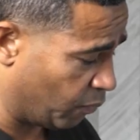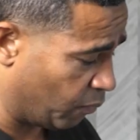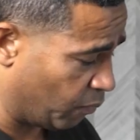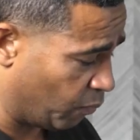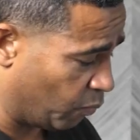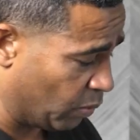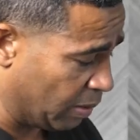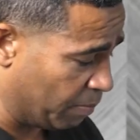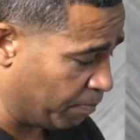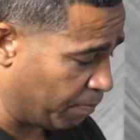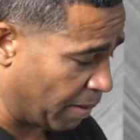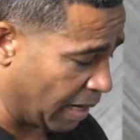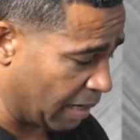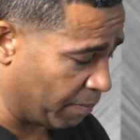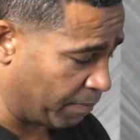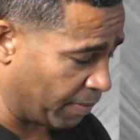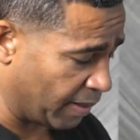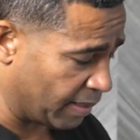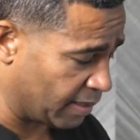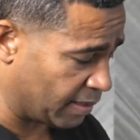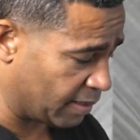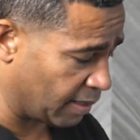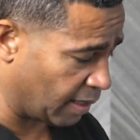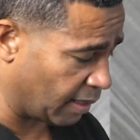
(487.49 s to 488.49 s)
we
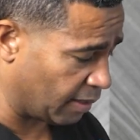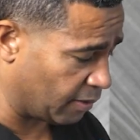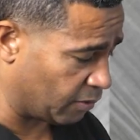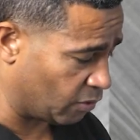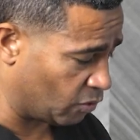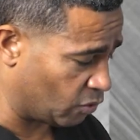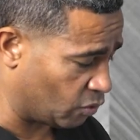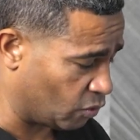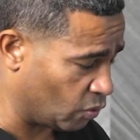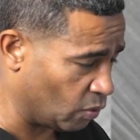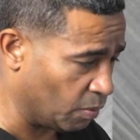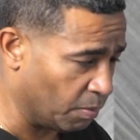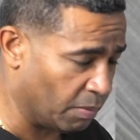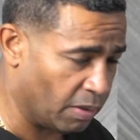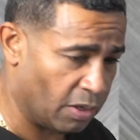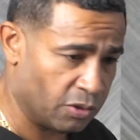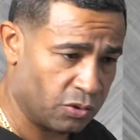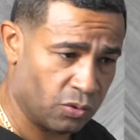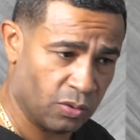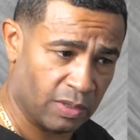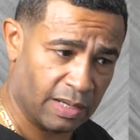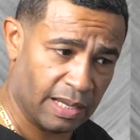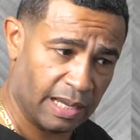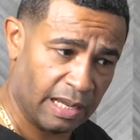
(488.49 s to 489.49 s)
bypass that too much,
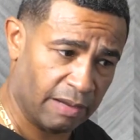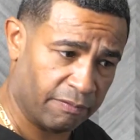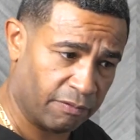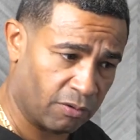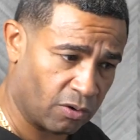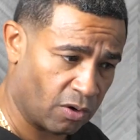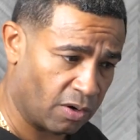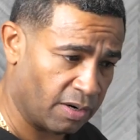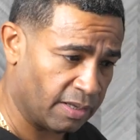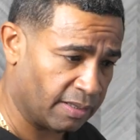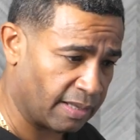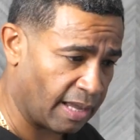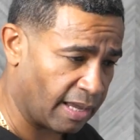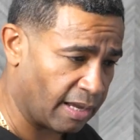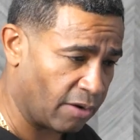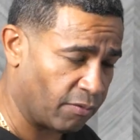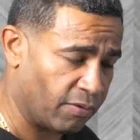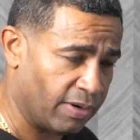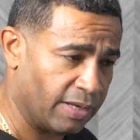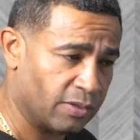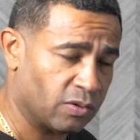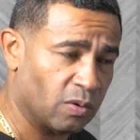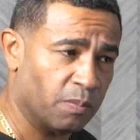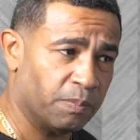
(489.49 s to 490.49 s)
you can have chronic
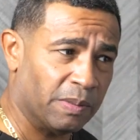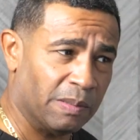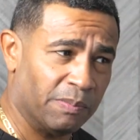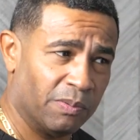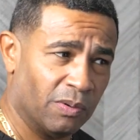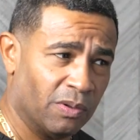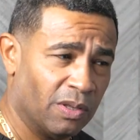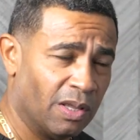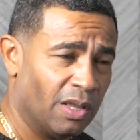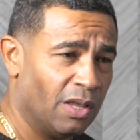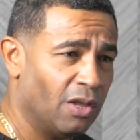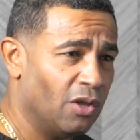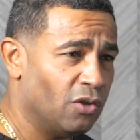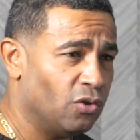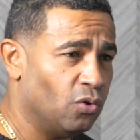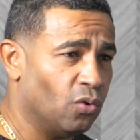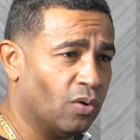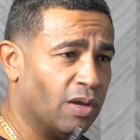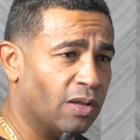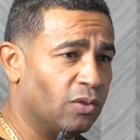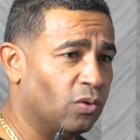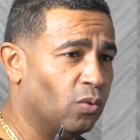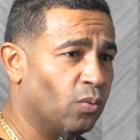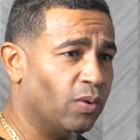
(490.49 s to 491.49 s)
diarrhea. Some people, you
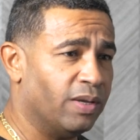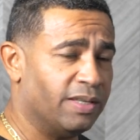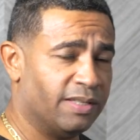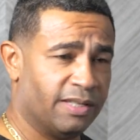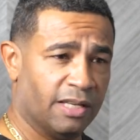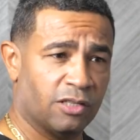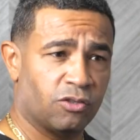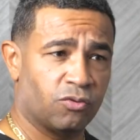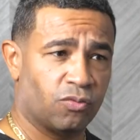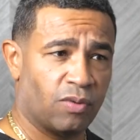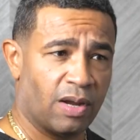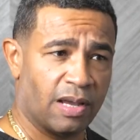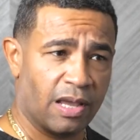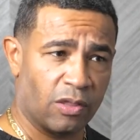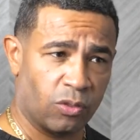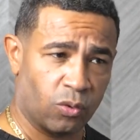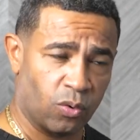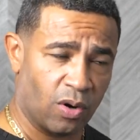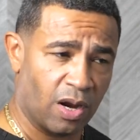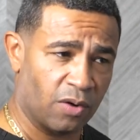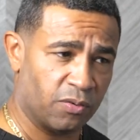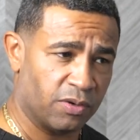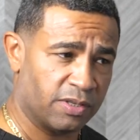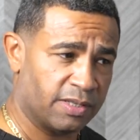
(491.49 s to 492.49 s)
can do it just right at
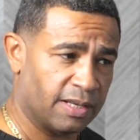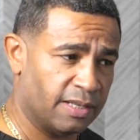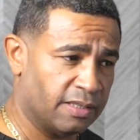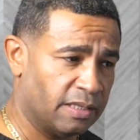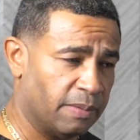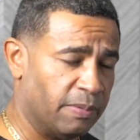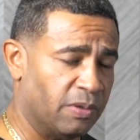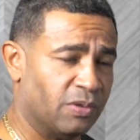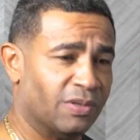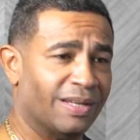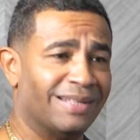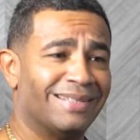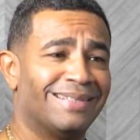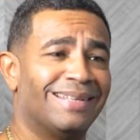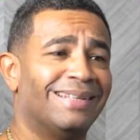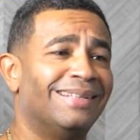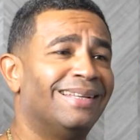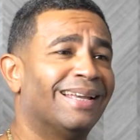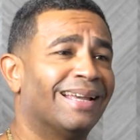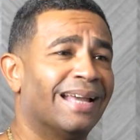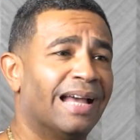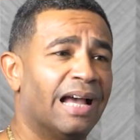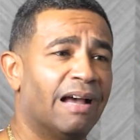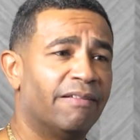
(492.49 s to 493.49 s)
300 centimeters and still they
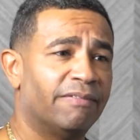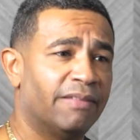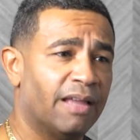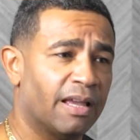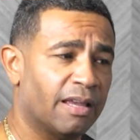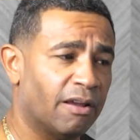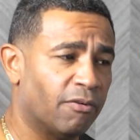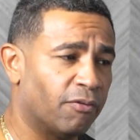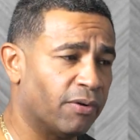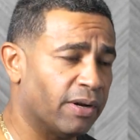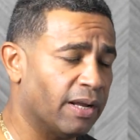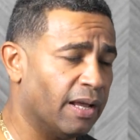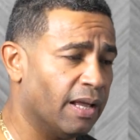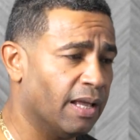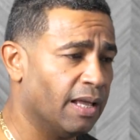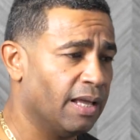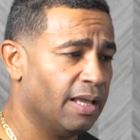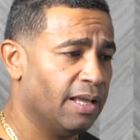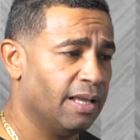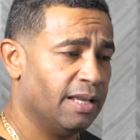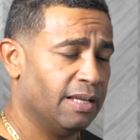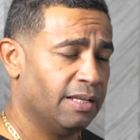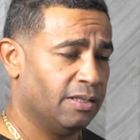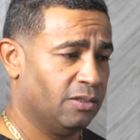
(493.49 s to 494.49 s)
can have diarrhea.
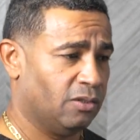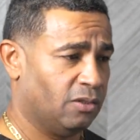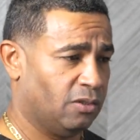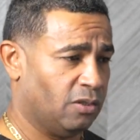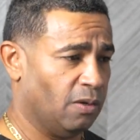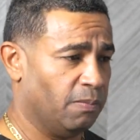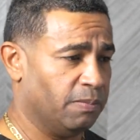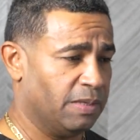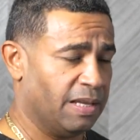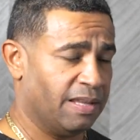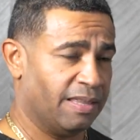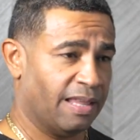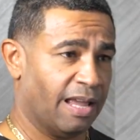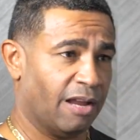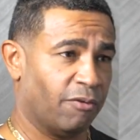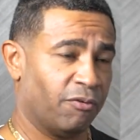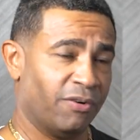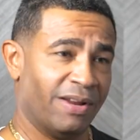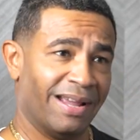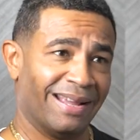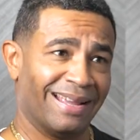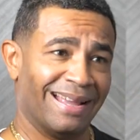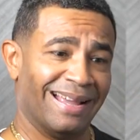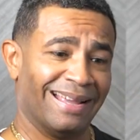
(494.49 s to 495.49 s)
Sometimes
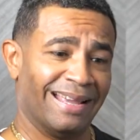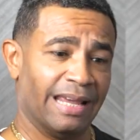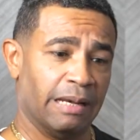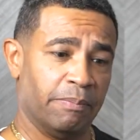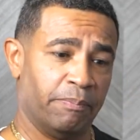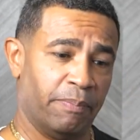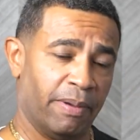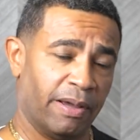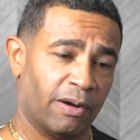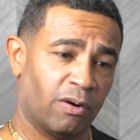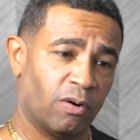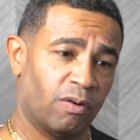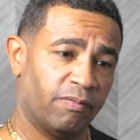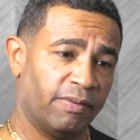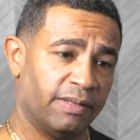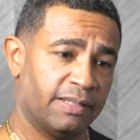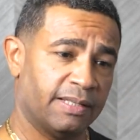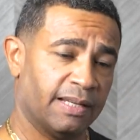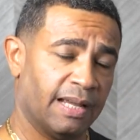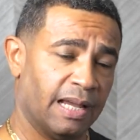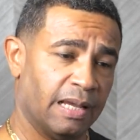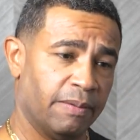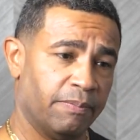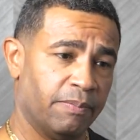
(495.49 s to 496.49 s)
diarrhea can get better over
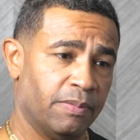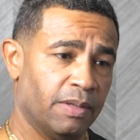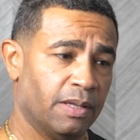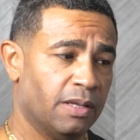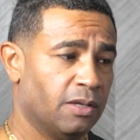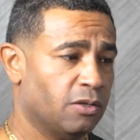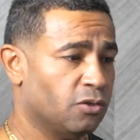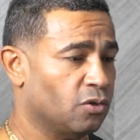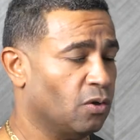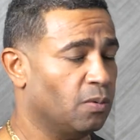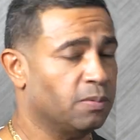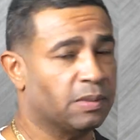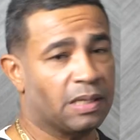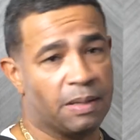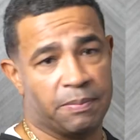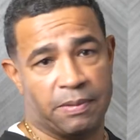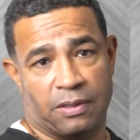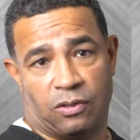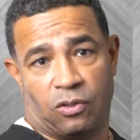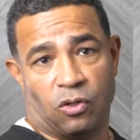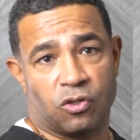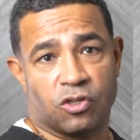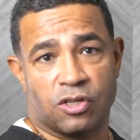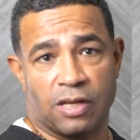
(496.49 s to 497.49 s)
time. Sometimes it
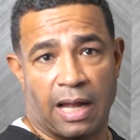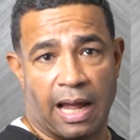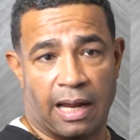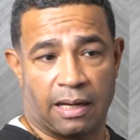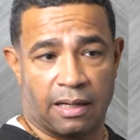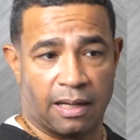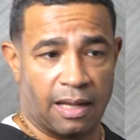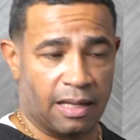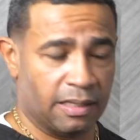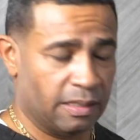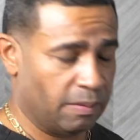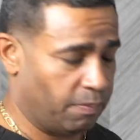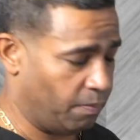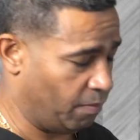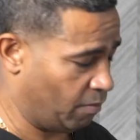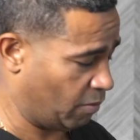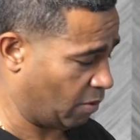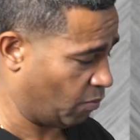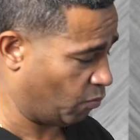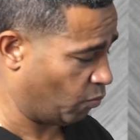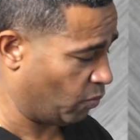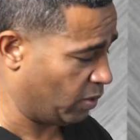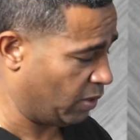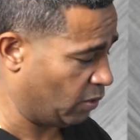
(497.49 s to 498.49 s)
does not, and
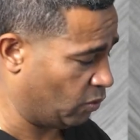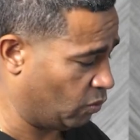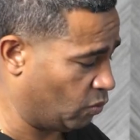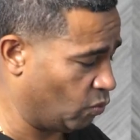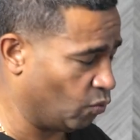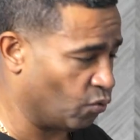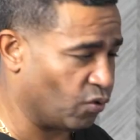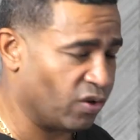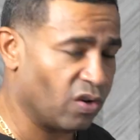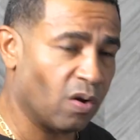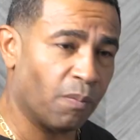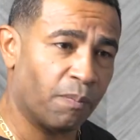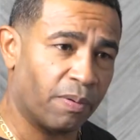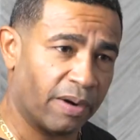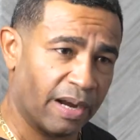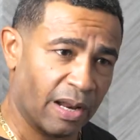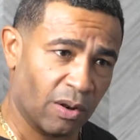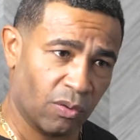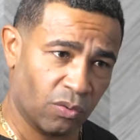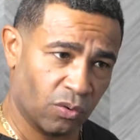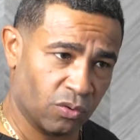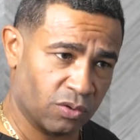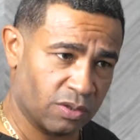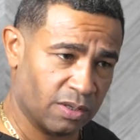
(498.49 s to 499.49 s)
we need to reoperate
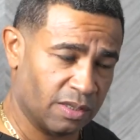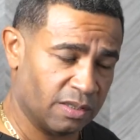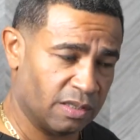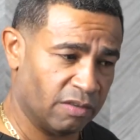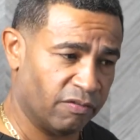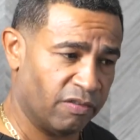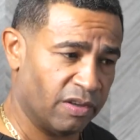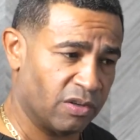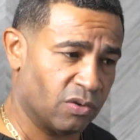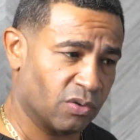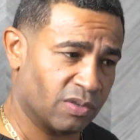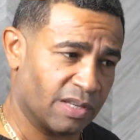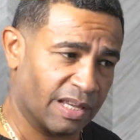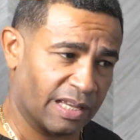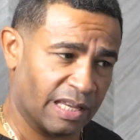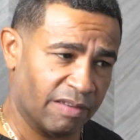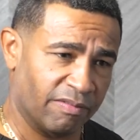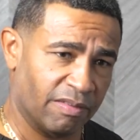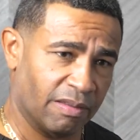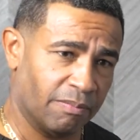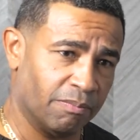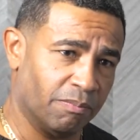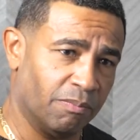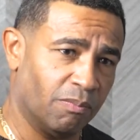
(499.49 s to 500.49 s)
on those individuals and give
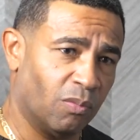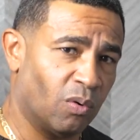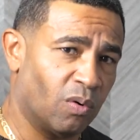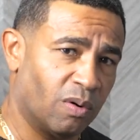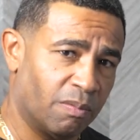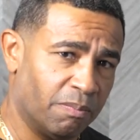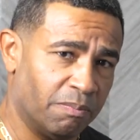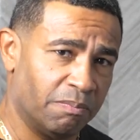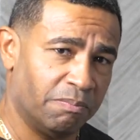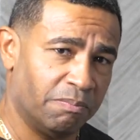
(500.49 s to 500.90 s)
them more,